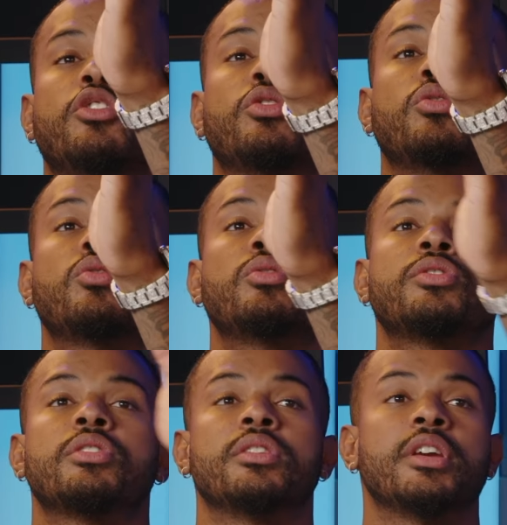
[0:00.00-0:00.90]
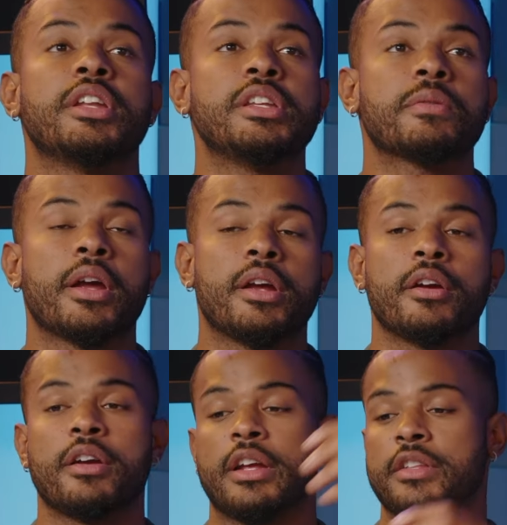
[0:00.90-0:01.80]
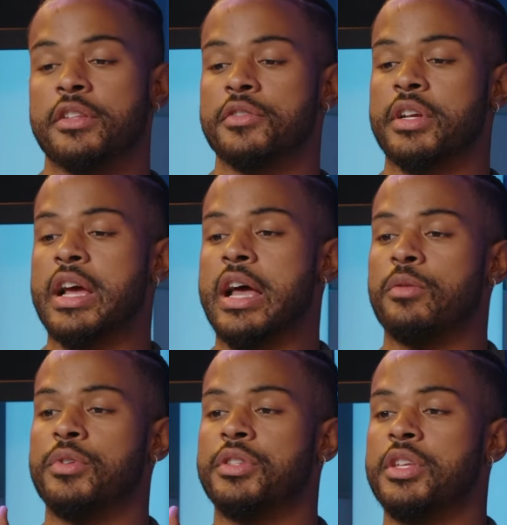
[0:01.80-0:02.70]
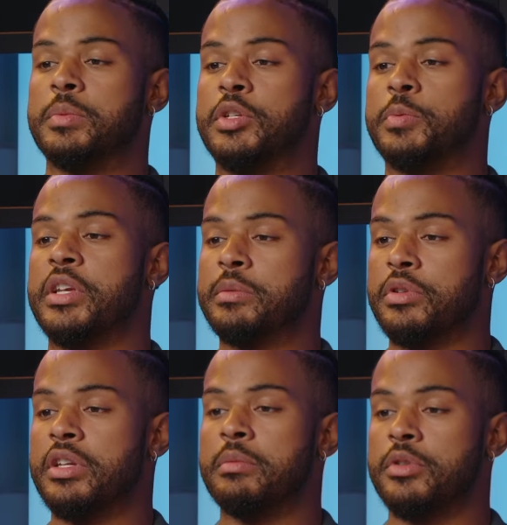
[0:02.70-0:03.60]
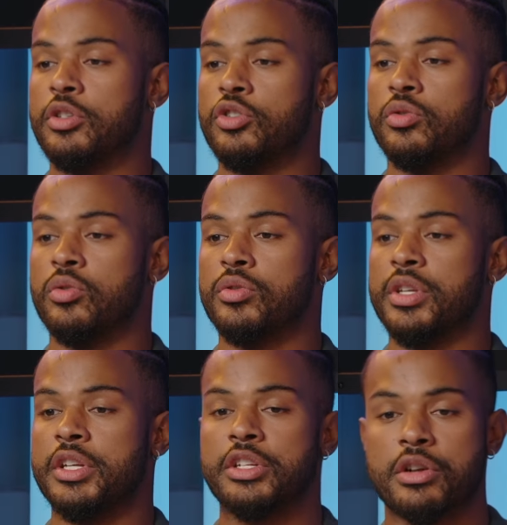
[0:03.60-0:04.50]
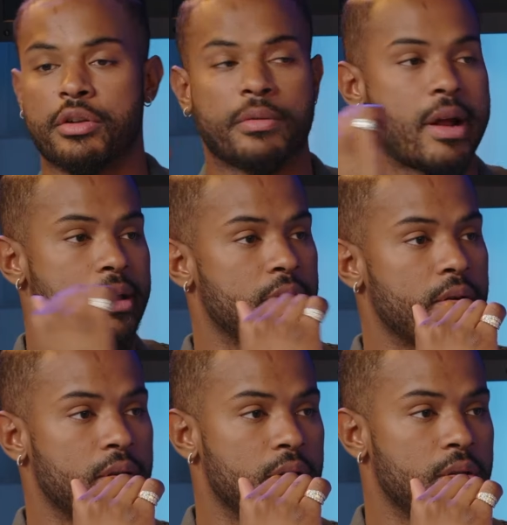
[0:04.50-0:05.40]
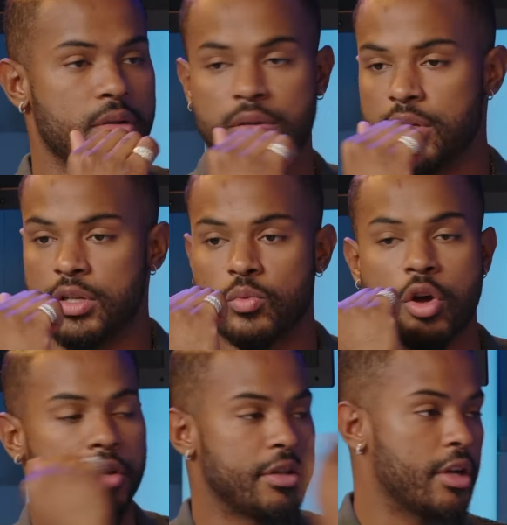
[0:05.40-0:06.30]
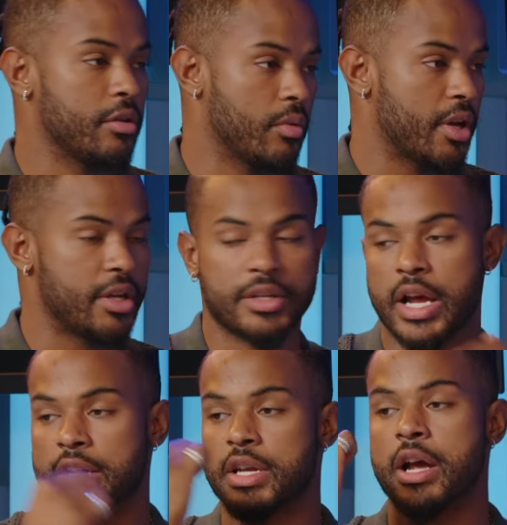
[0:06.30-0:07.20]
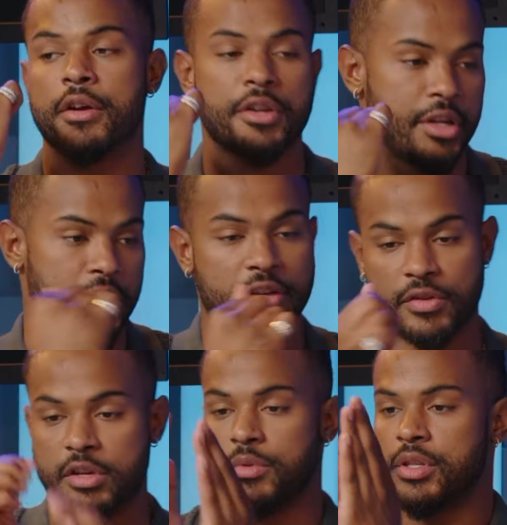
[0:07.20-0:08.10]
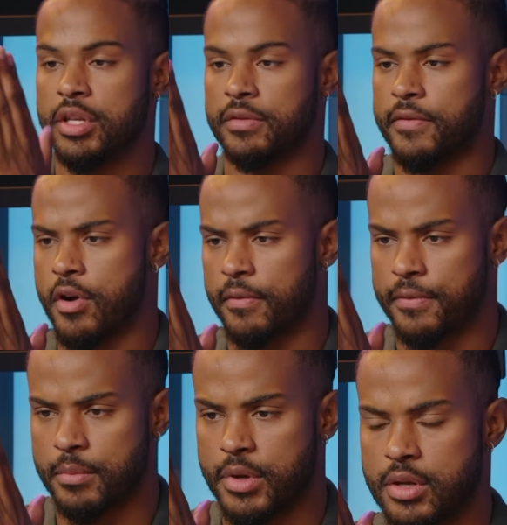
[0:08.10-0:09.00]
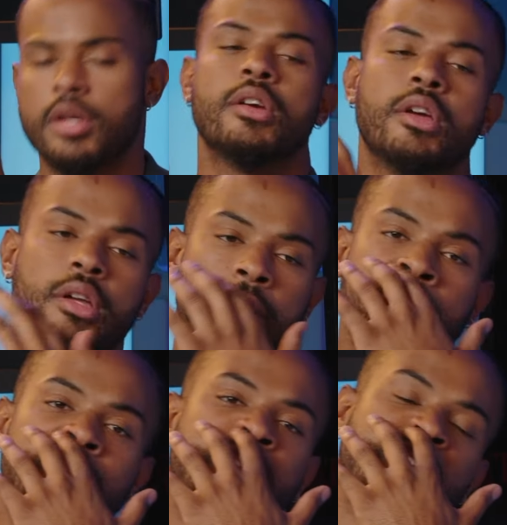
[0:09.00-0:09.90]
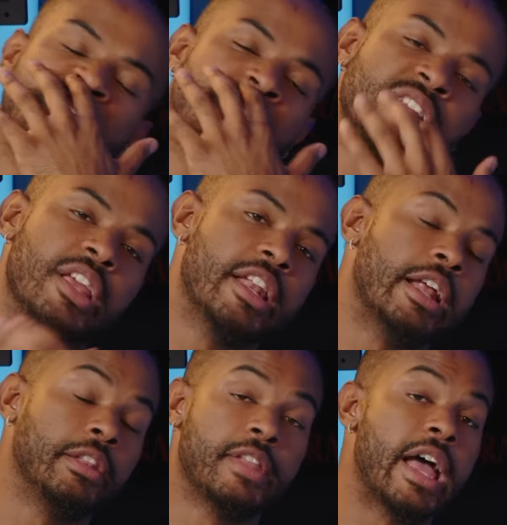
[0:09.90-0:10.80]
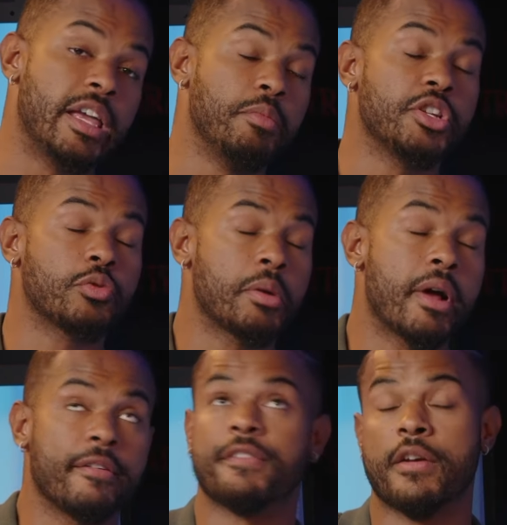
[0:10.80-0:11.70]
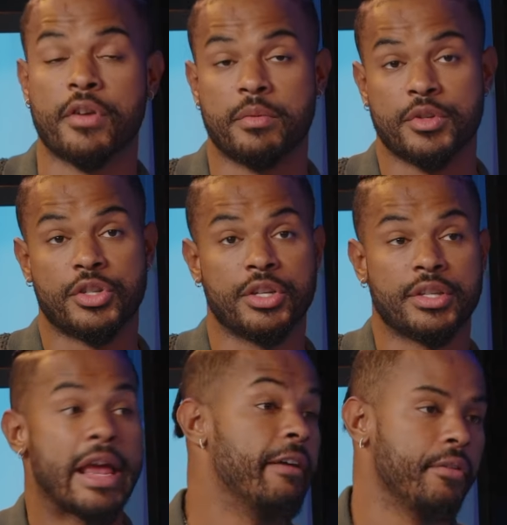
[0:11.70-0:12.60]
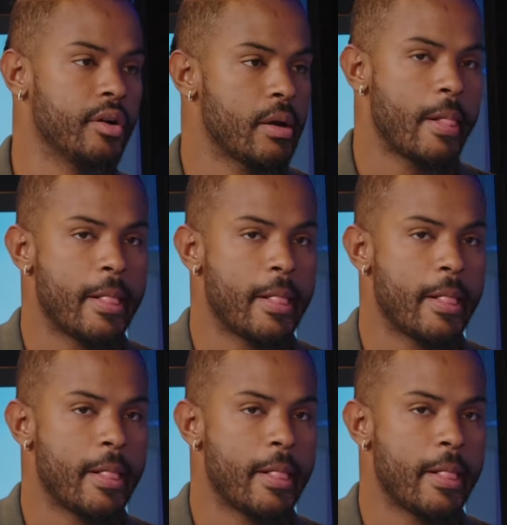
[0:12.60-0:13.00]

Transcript: the jewels and he's right here and then there's a guy with this much space between him and the jewels and he turned around he's walking the other way he has got tired and he left and he was this far from it wow. You know? Mm, and I'm, that image is one of my favorite images ever